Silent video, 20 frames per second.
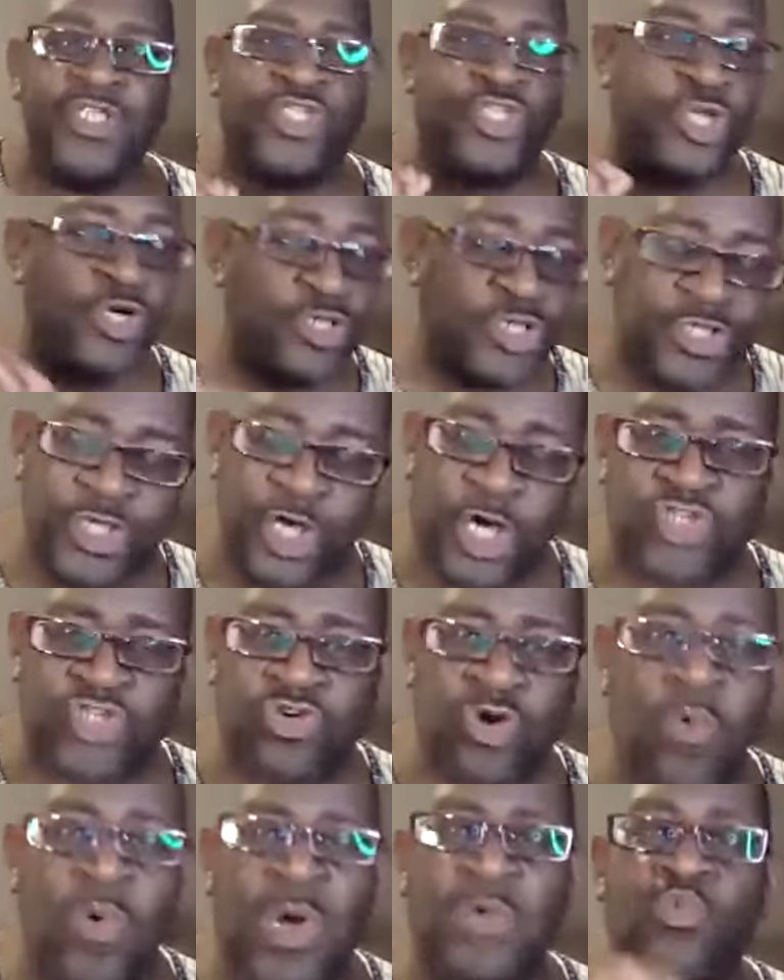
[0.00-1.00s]

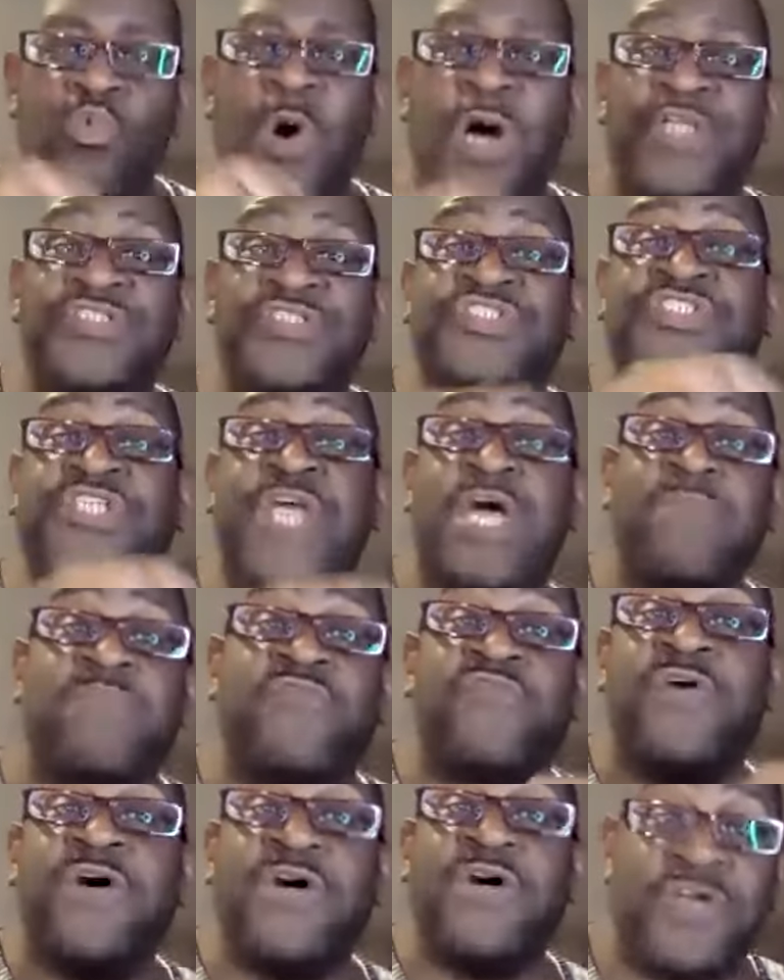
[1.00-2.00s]
Joshua went one step
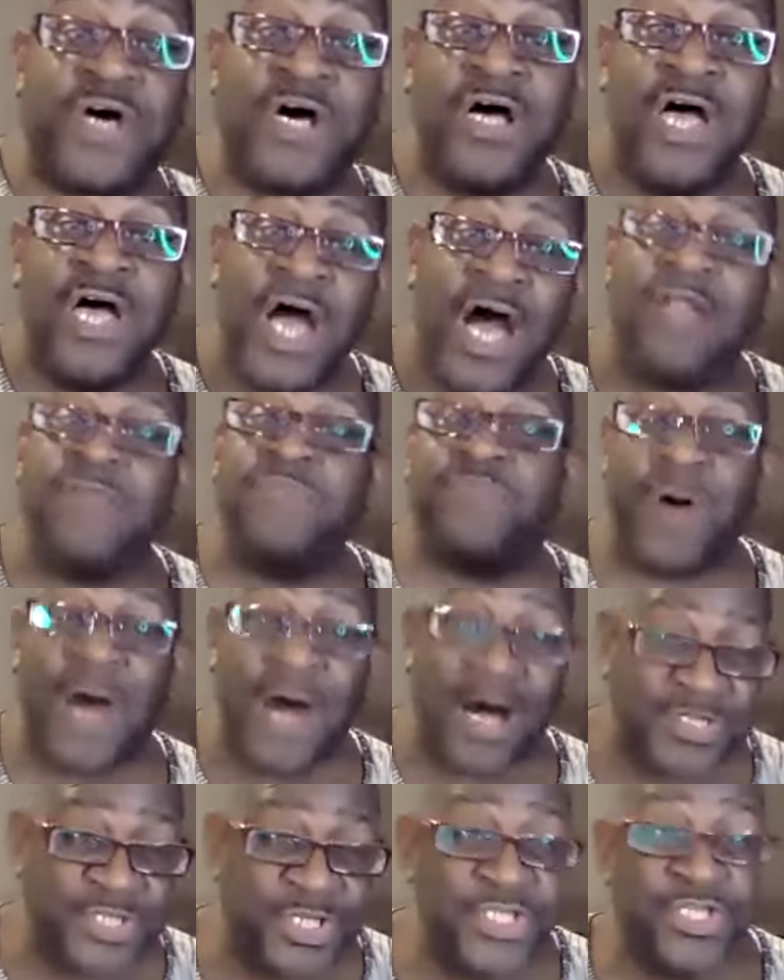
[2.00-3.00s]
further and
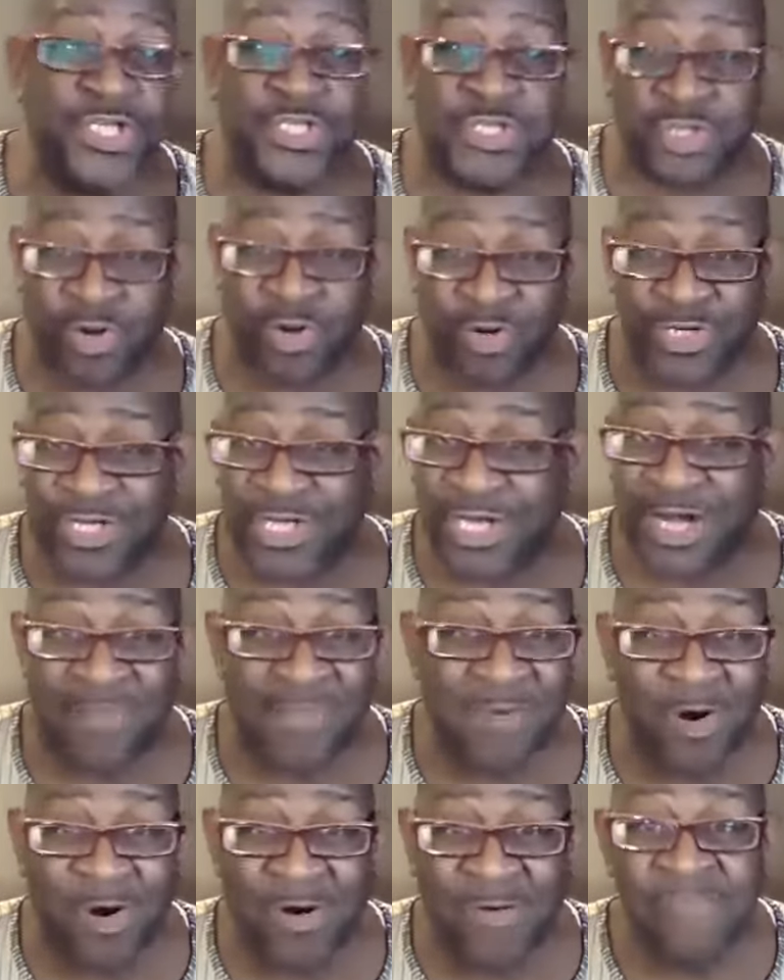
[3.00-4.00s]
parted the Jordan. Come
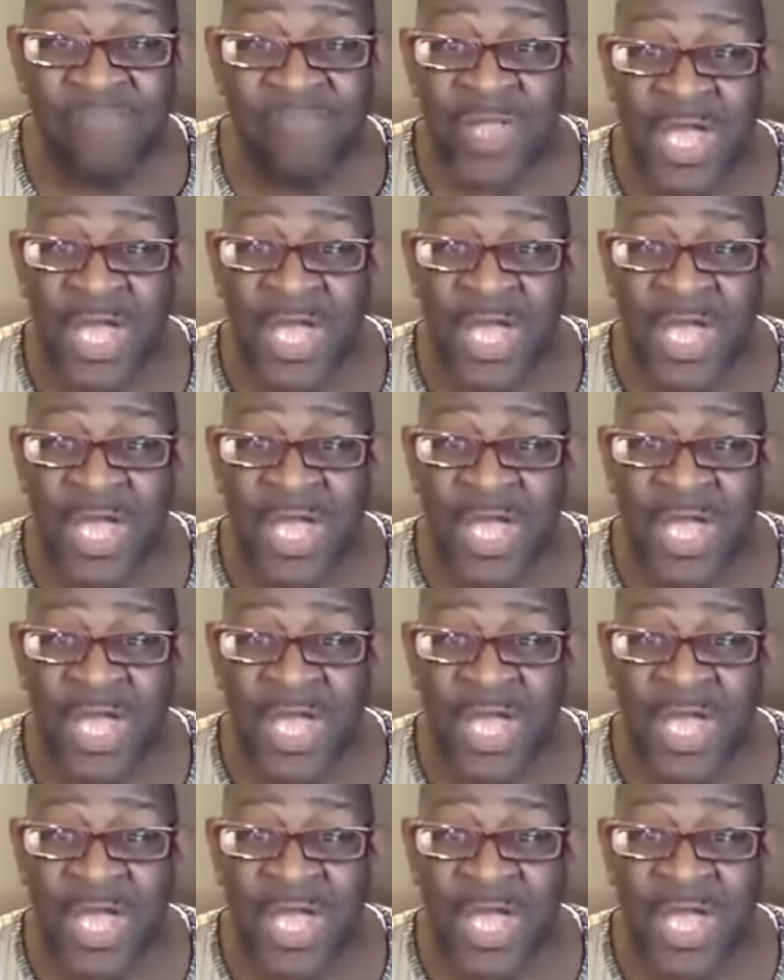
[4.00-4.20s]
on.